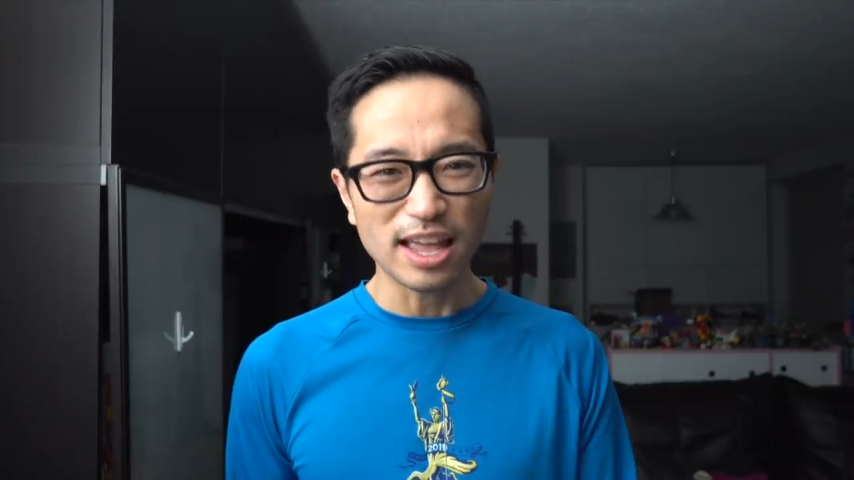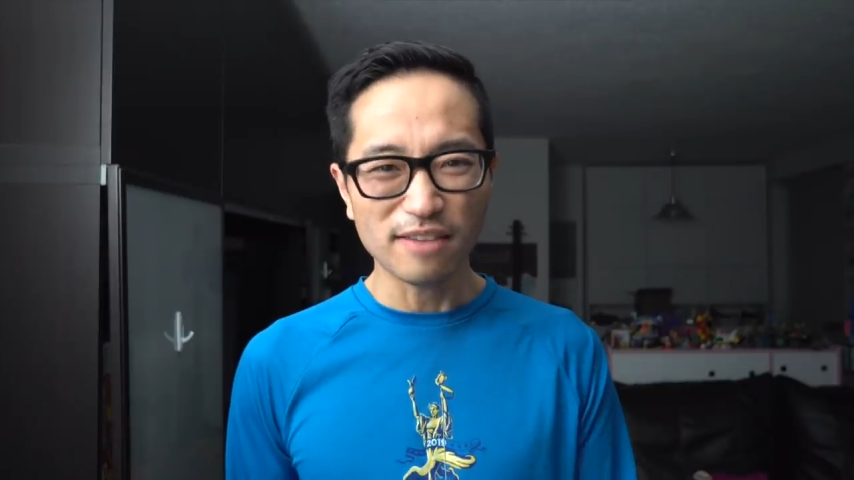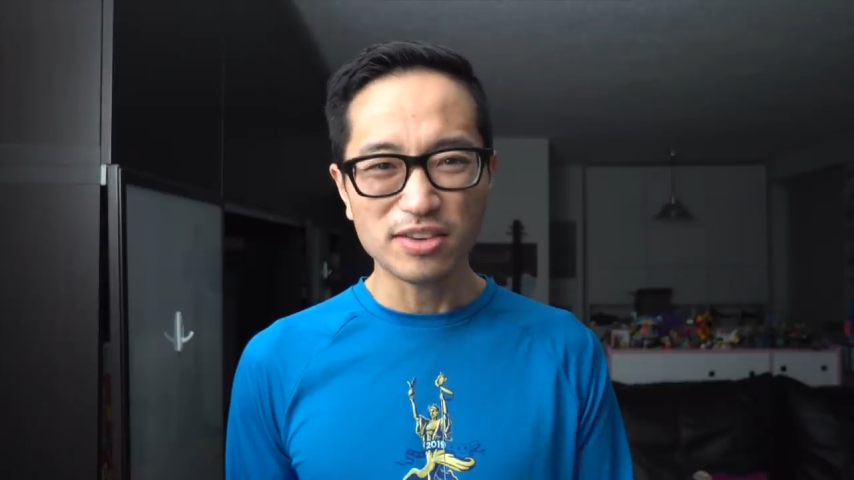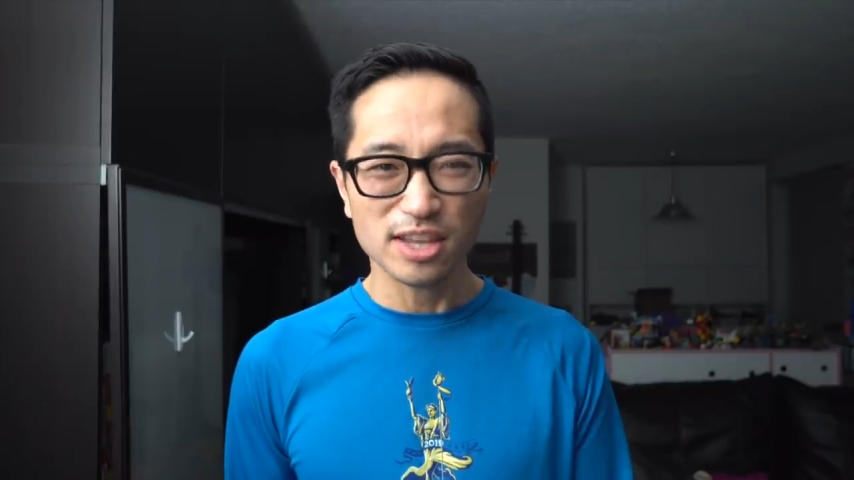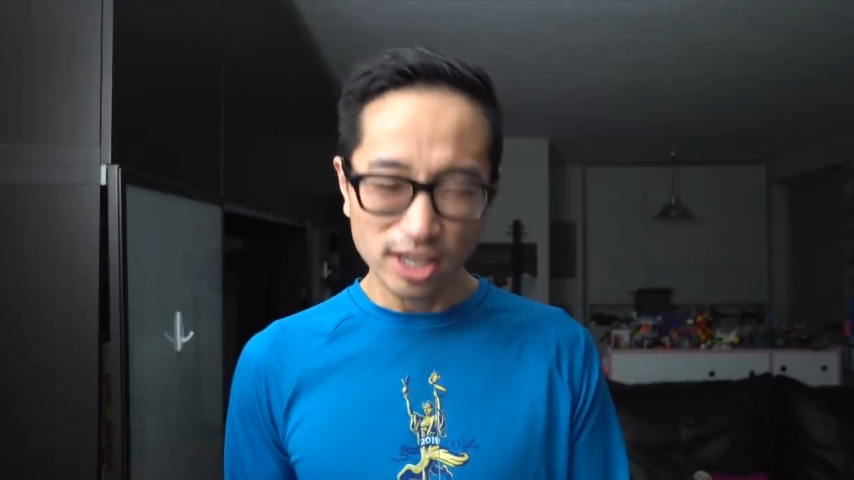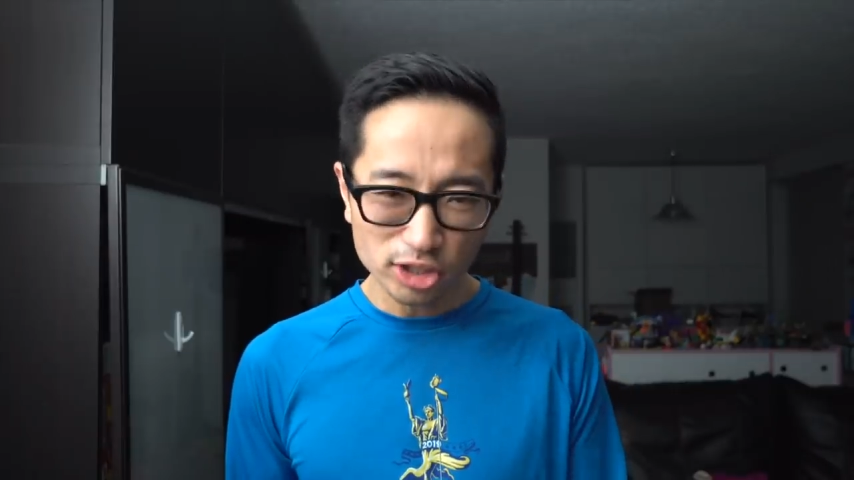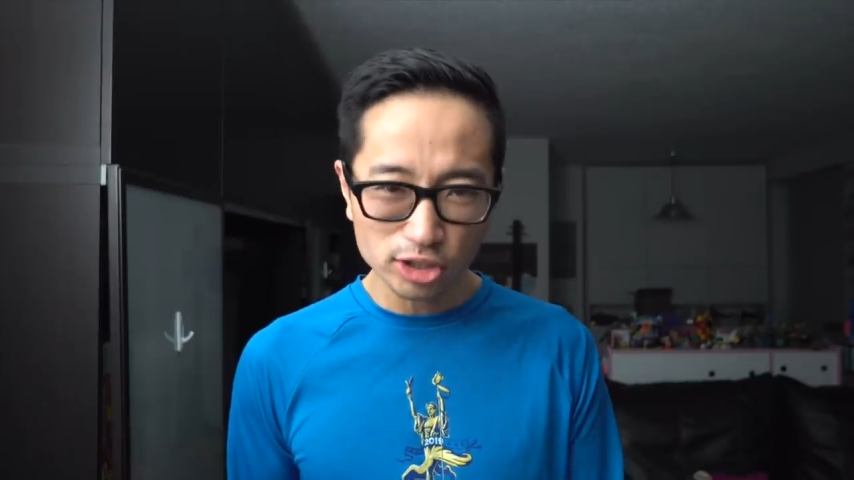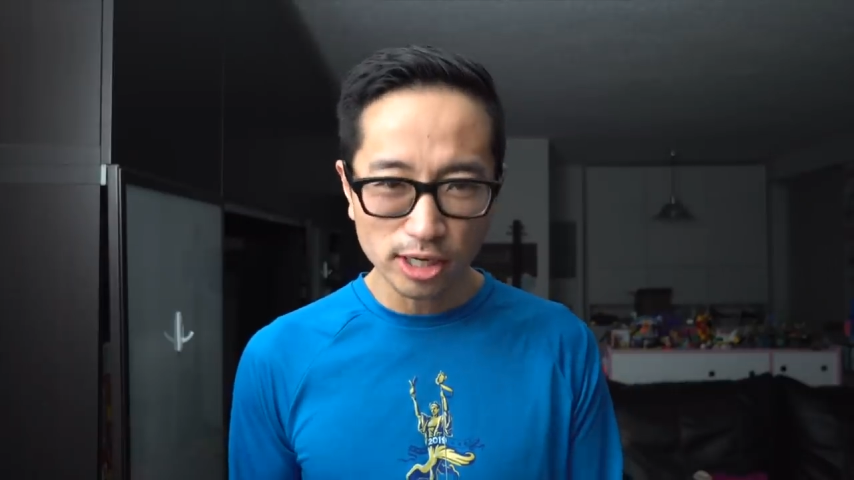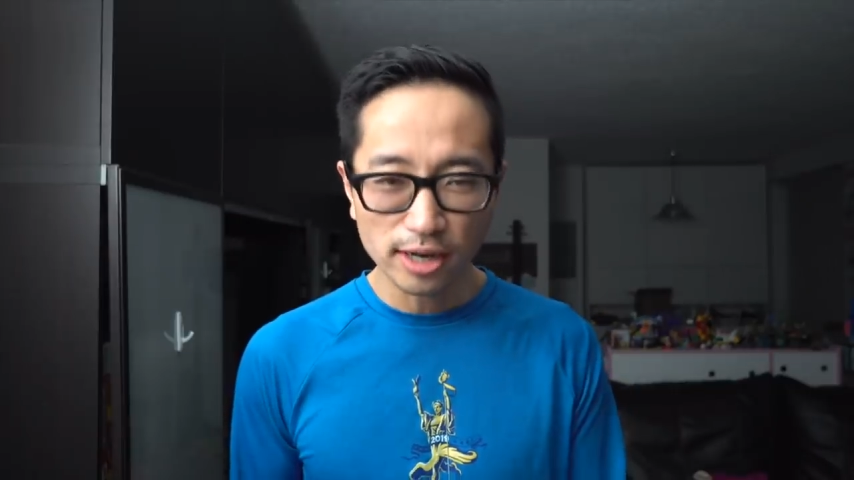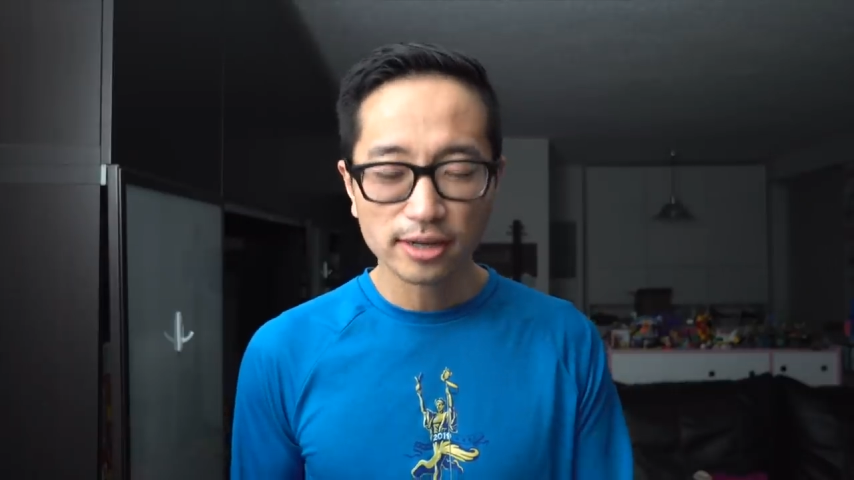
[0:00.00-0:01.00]

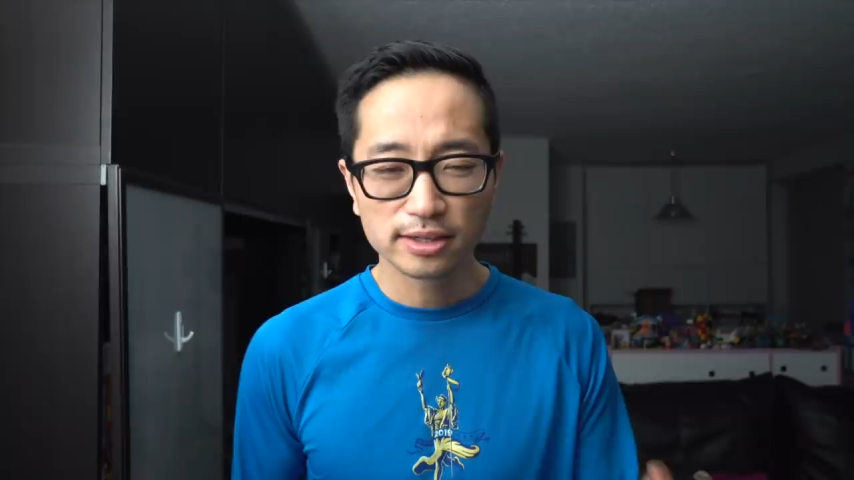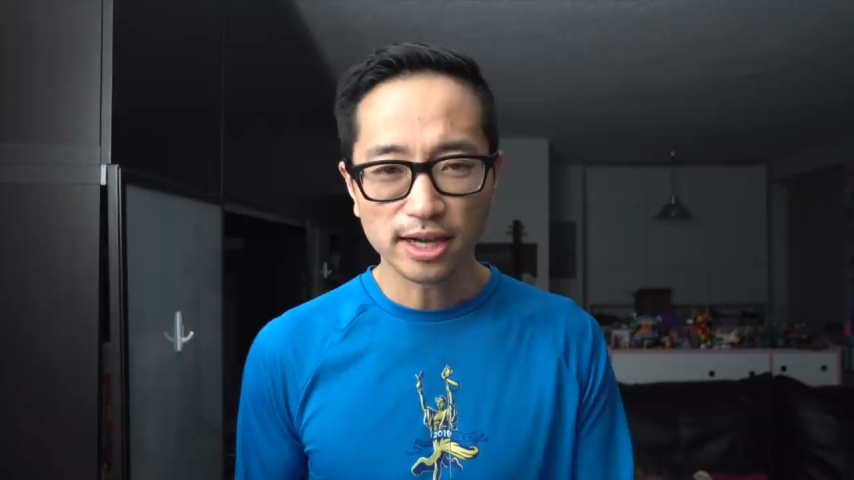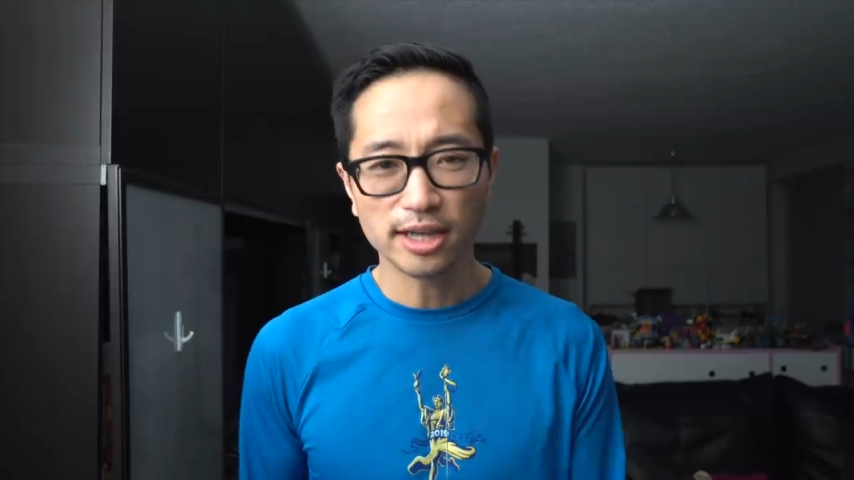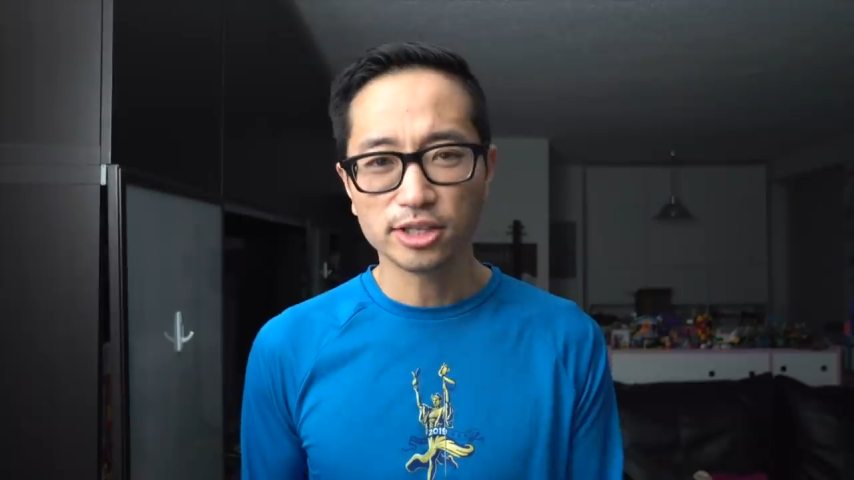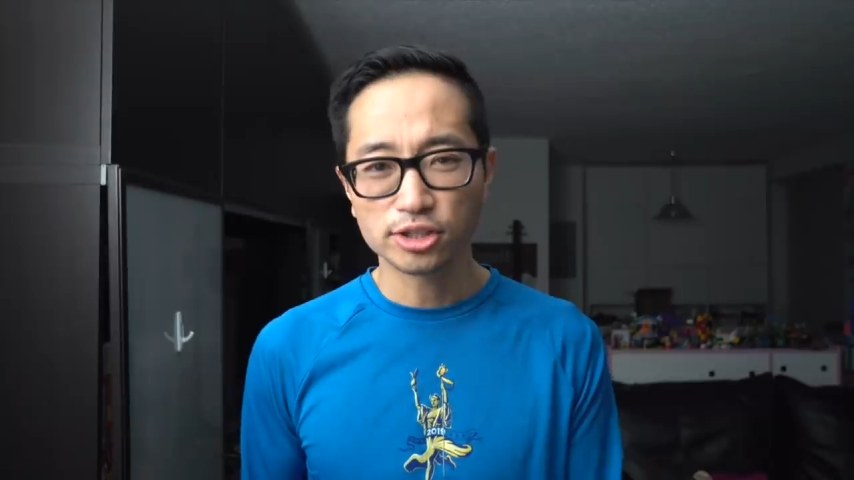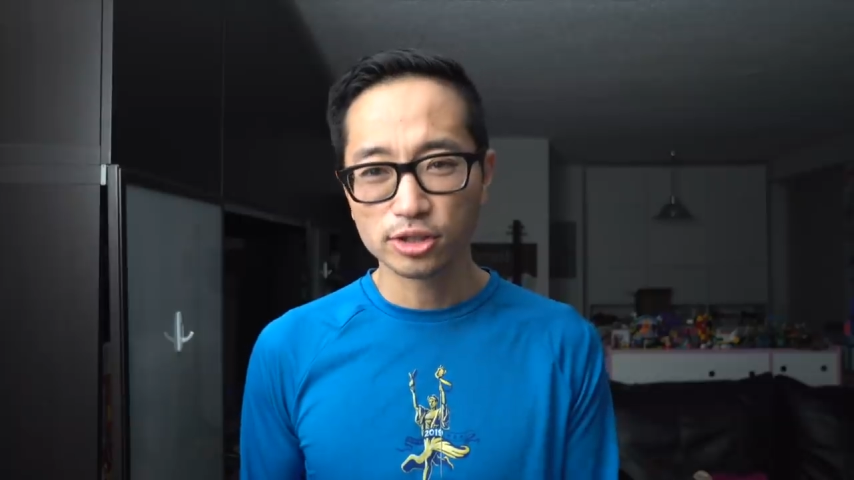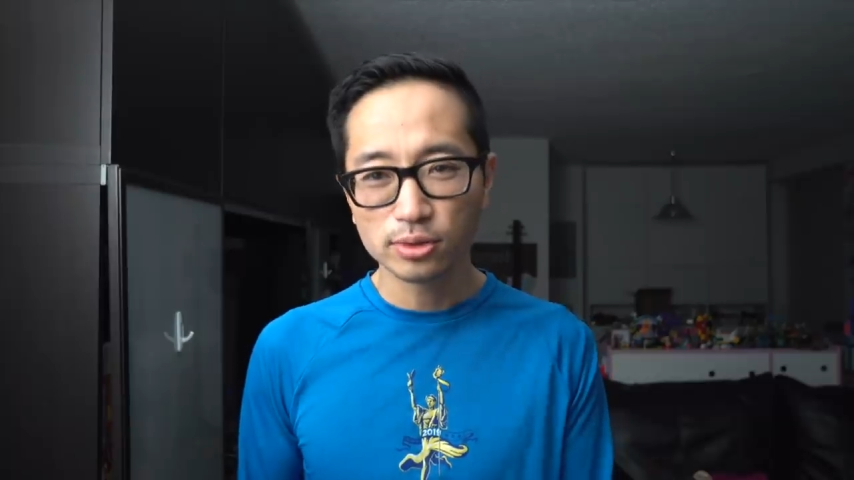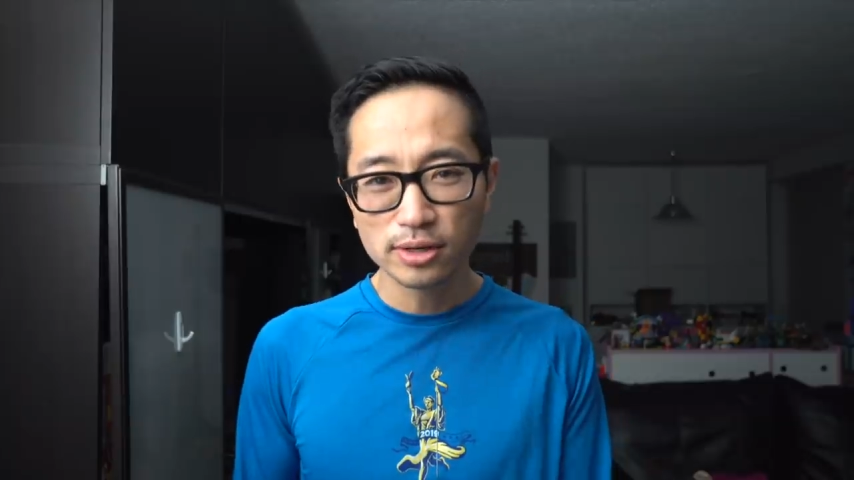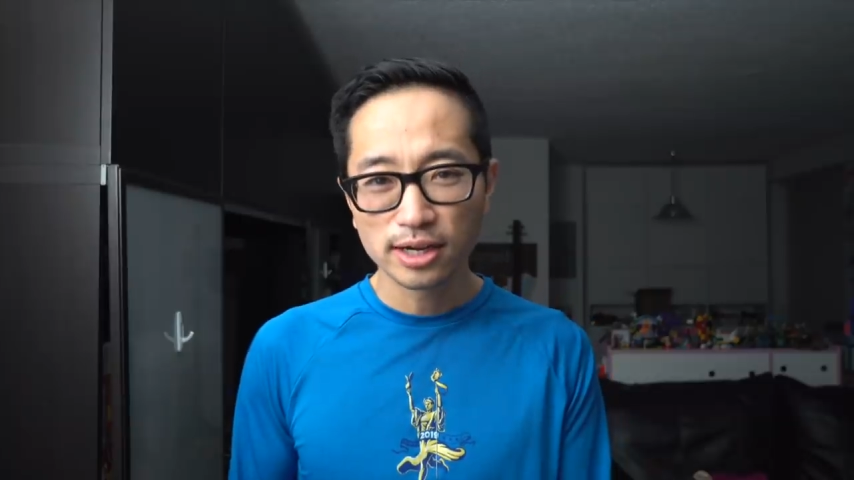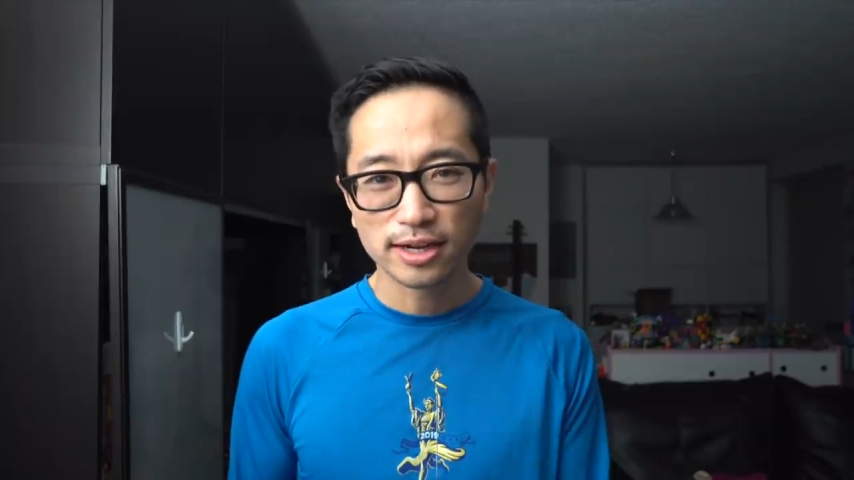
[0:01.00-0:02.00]
heavy-ish kind of
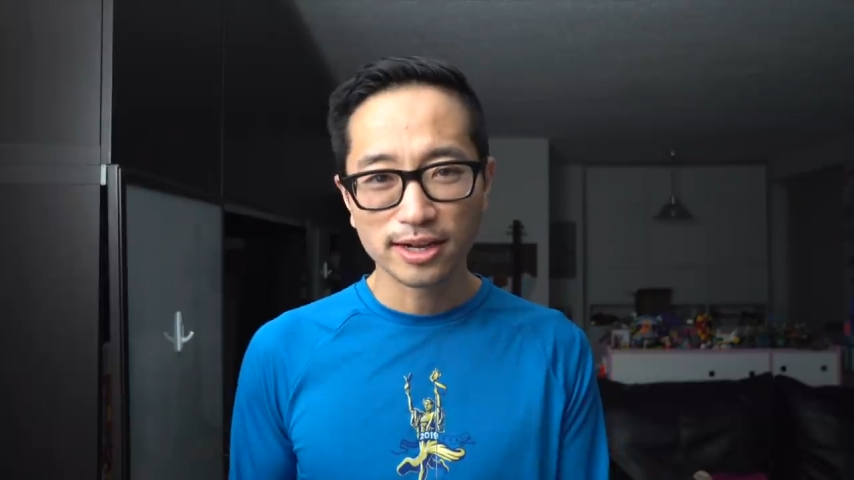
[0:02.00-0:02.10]
shoe.